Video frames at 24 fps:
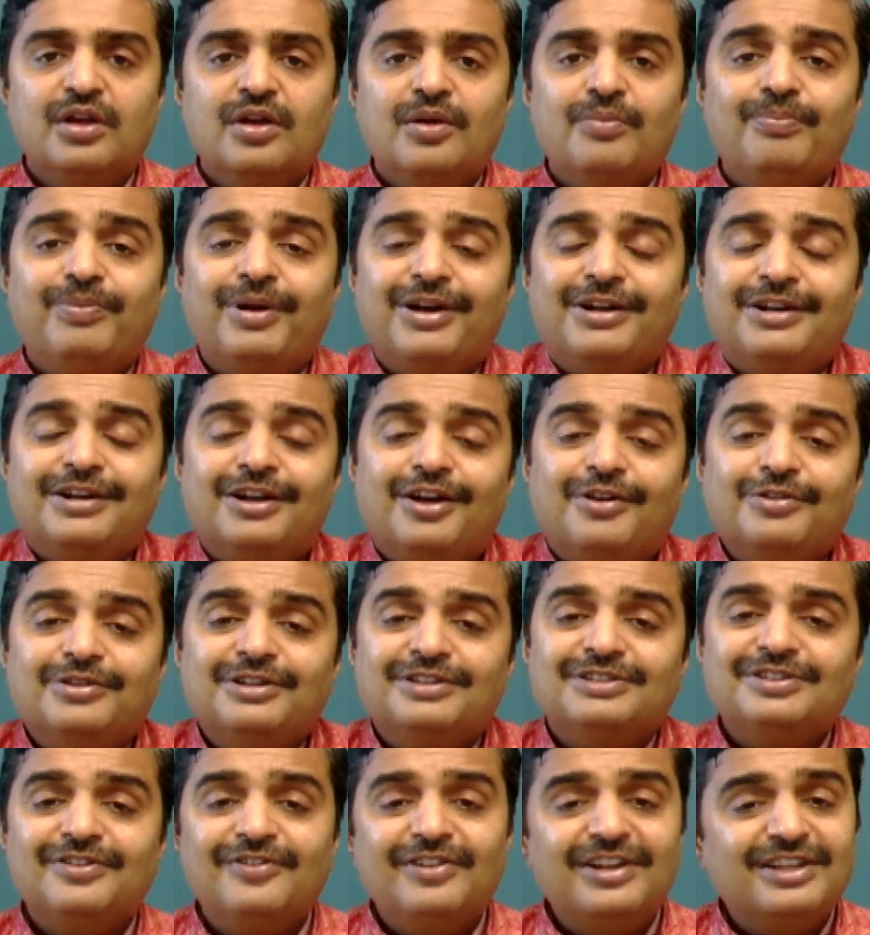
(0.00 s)
But now the
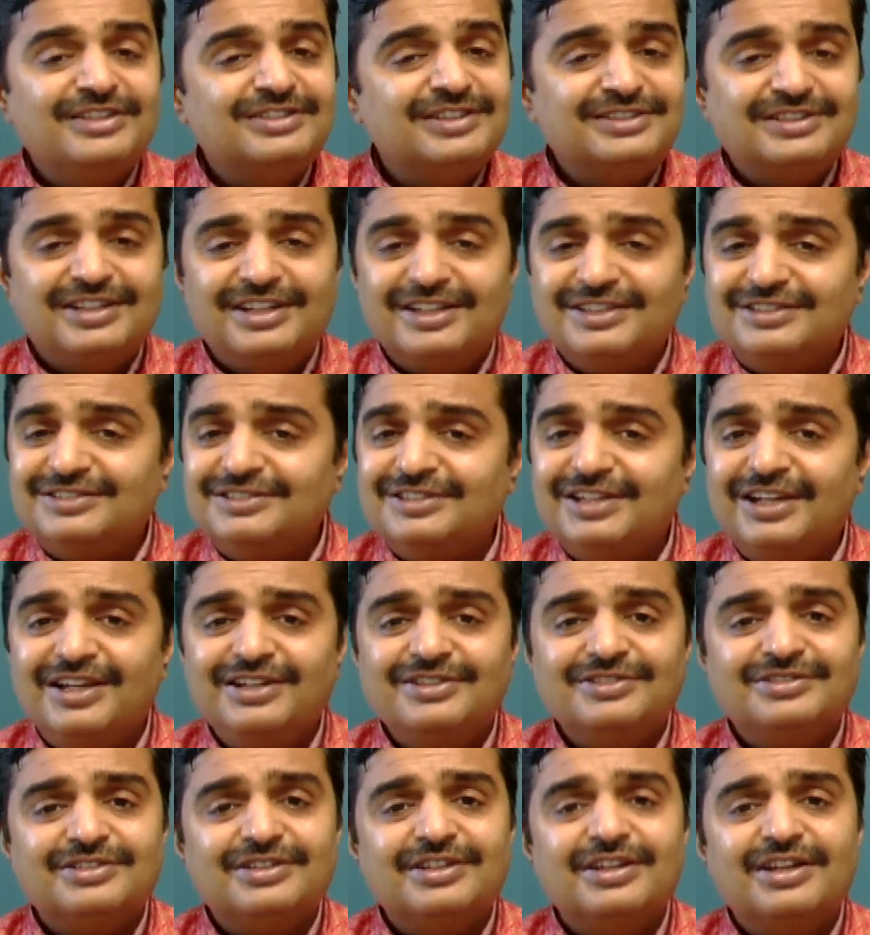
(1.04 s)
civilization has
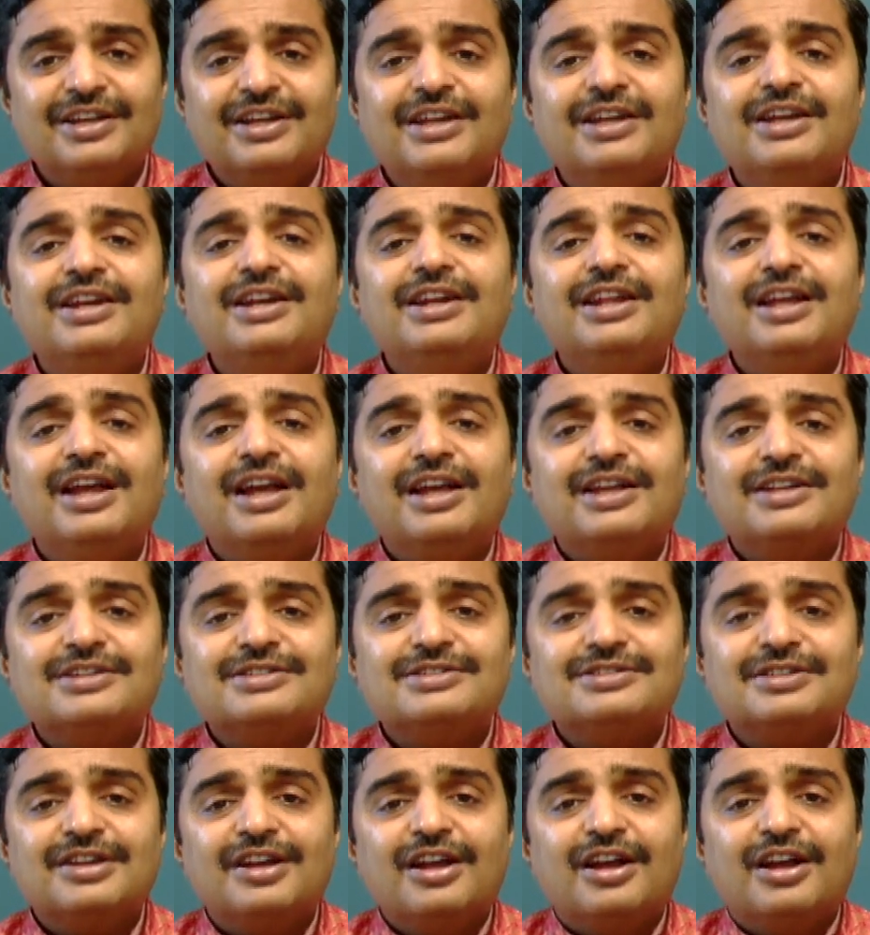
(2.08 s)
changed. India
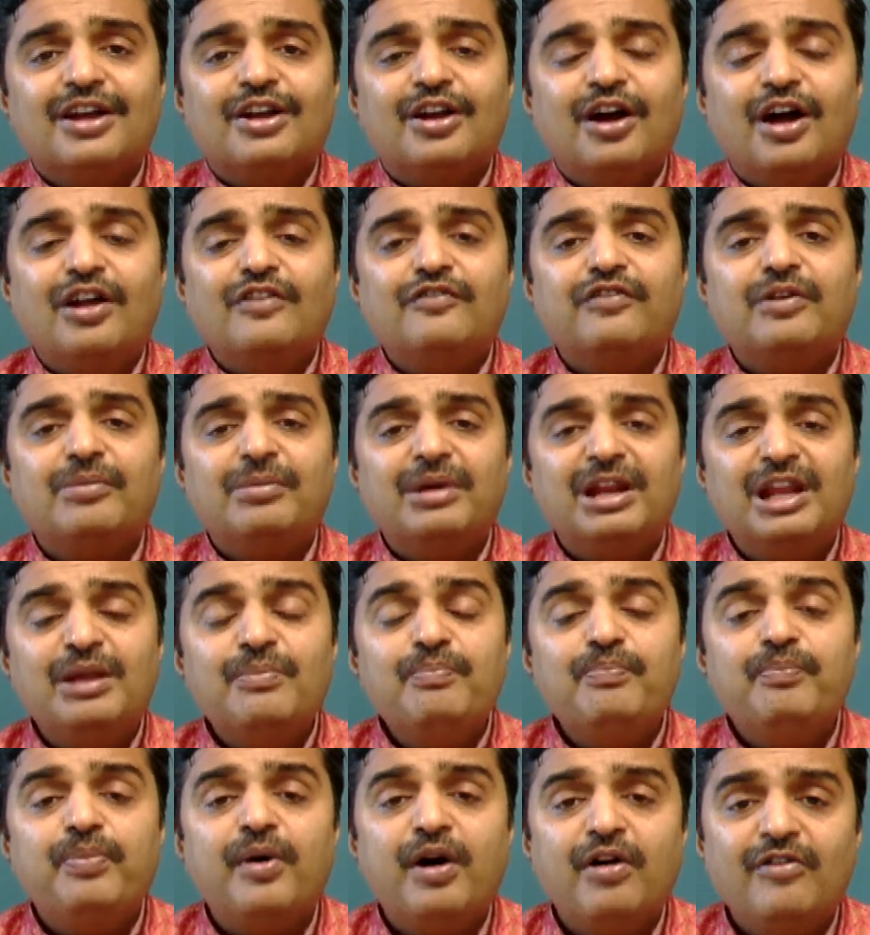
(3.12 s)
has gone from an
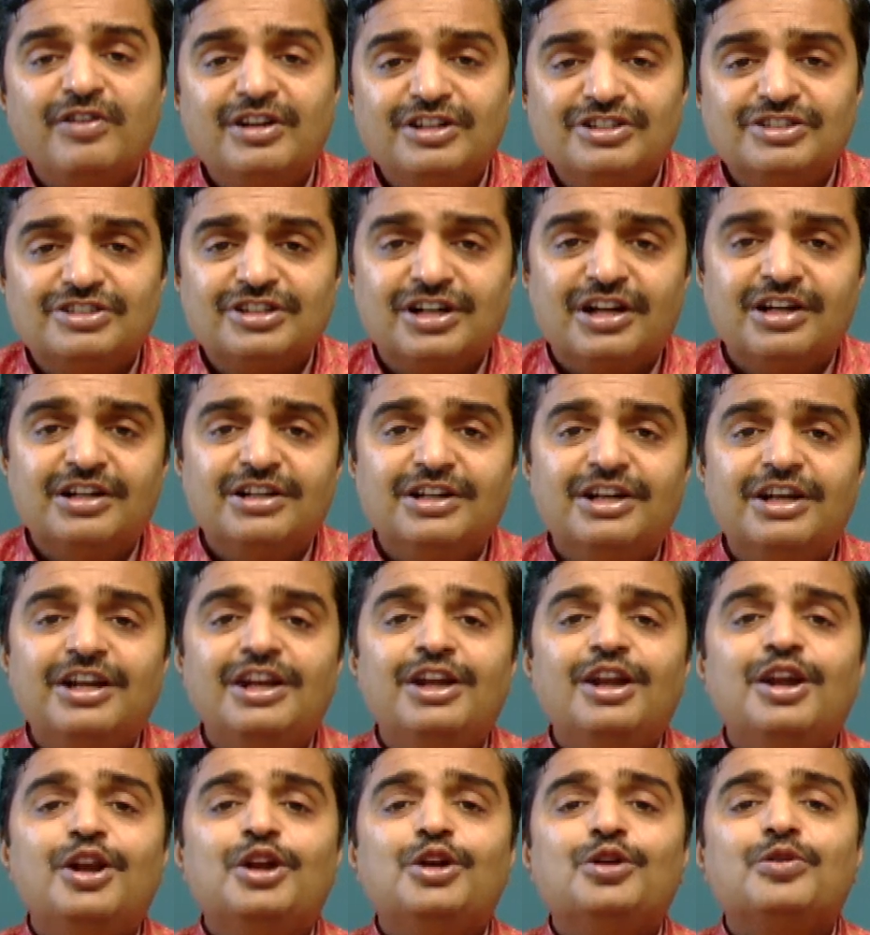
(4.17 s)
impoverished
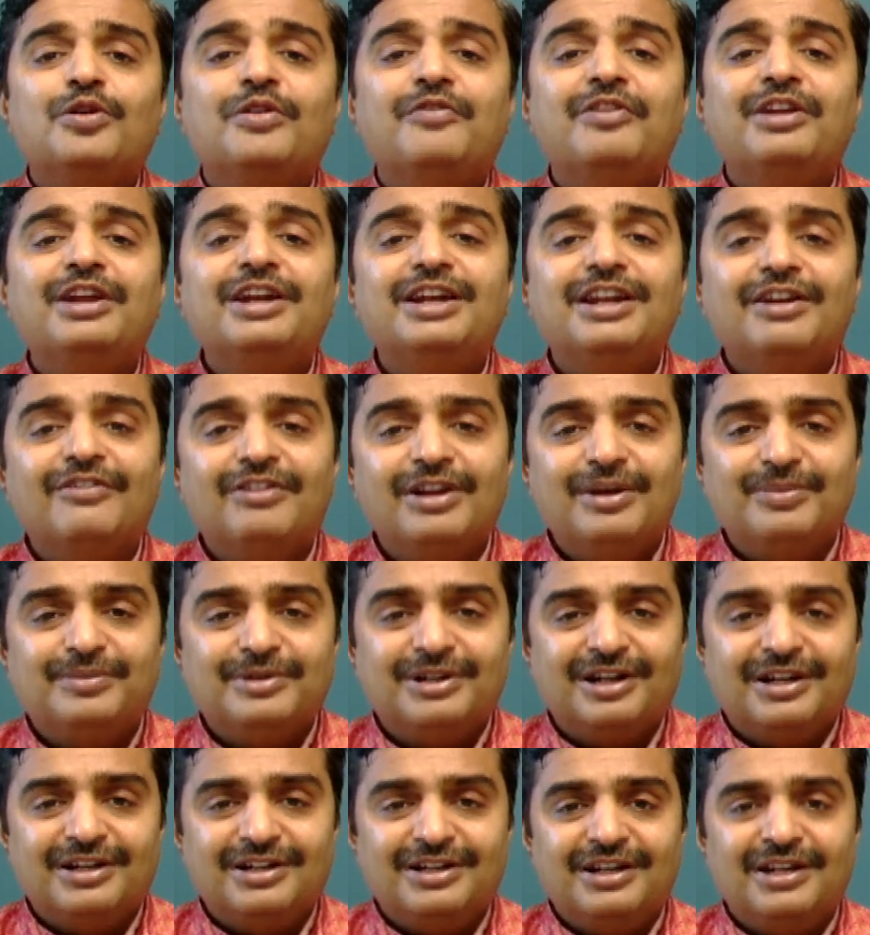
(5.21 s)
country to a very developed
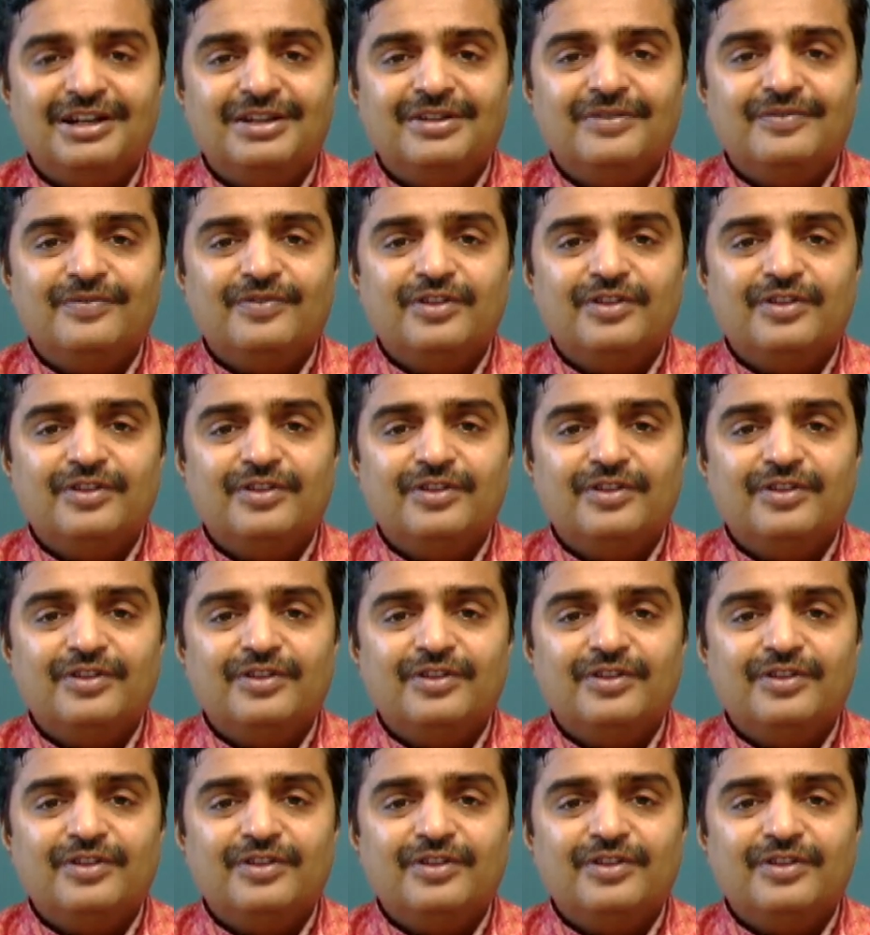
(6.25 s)
country.